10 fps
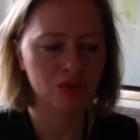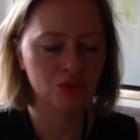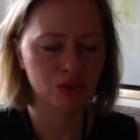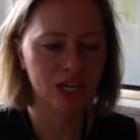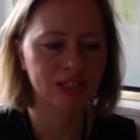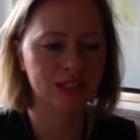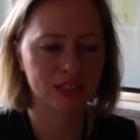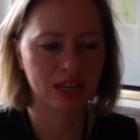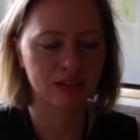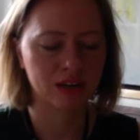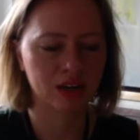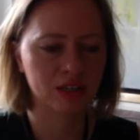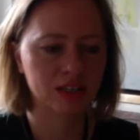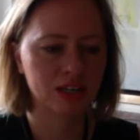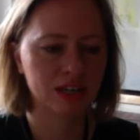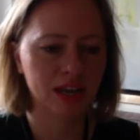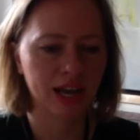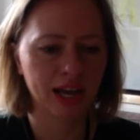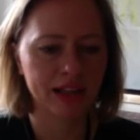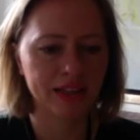to that standard,
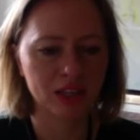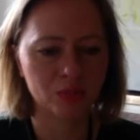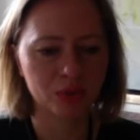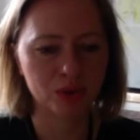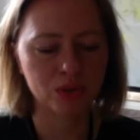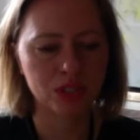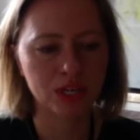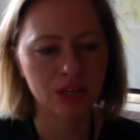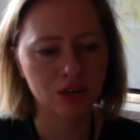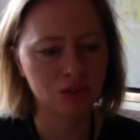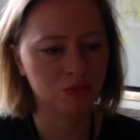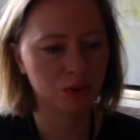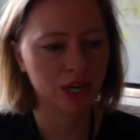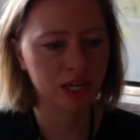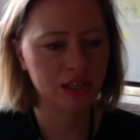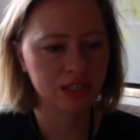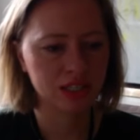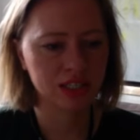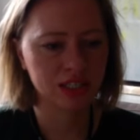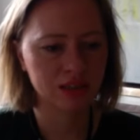uh, and that brought in a lot of buyers. And
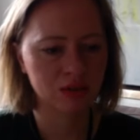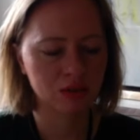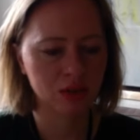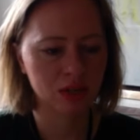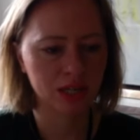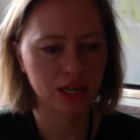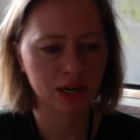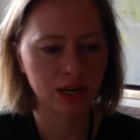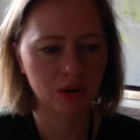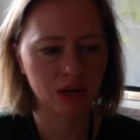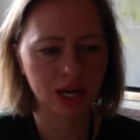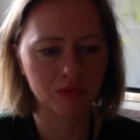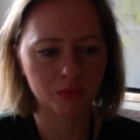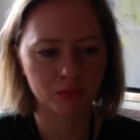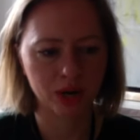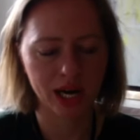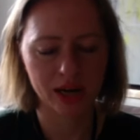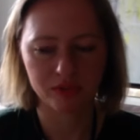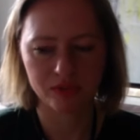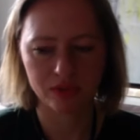I think uh, they are now half
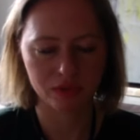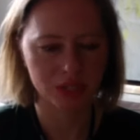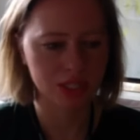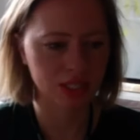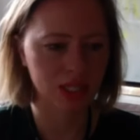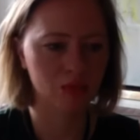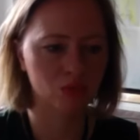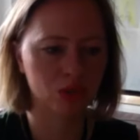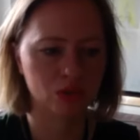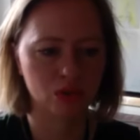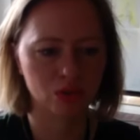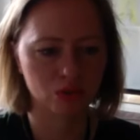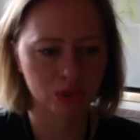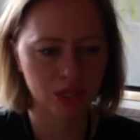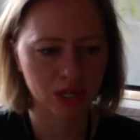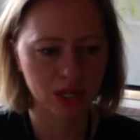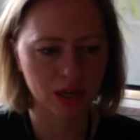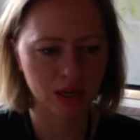half of the scheme was sold within a, a